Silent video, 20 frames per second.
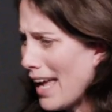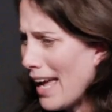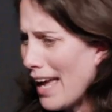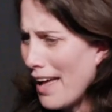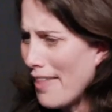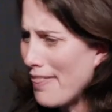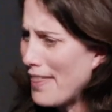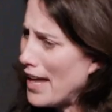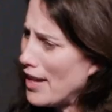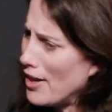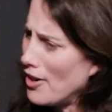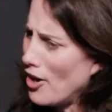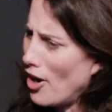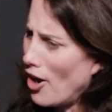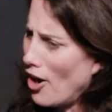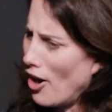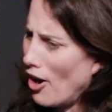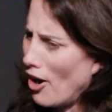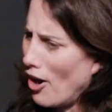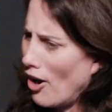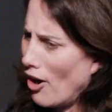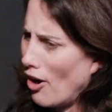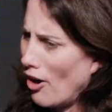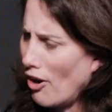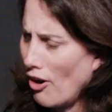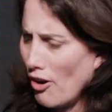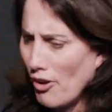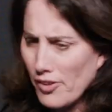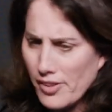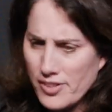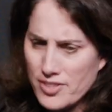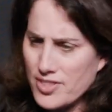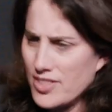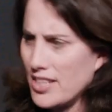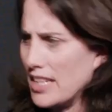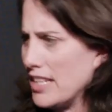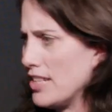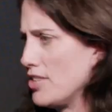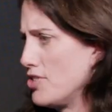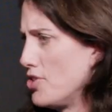And then all of a
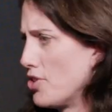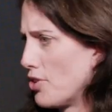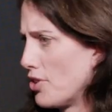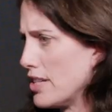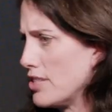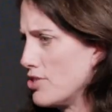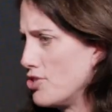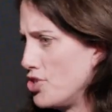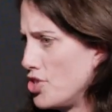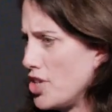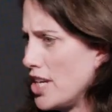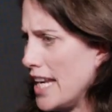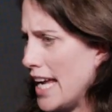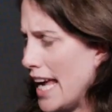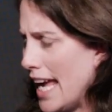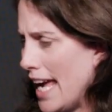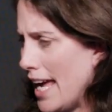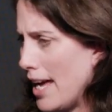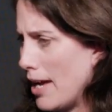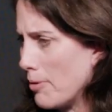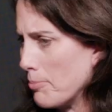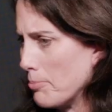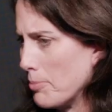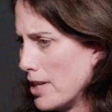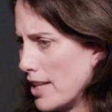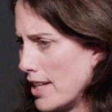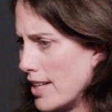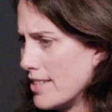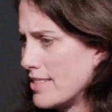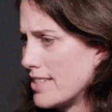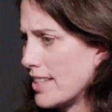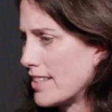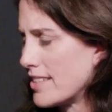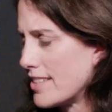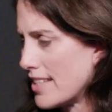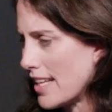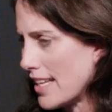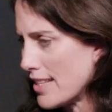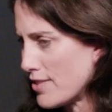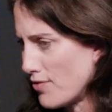sudden you're a GM and a
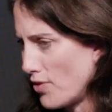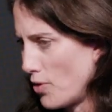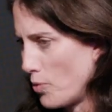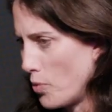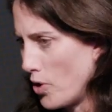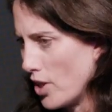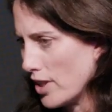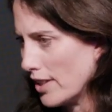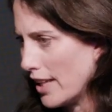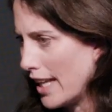successful one.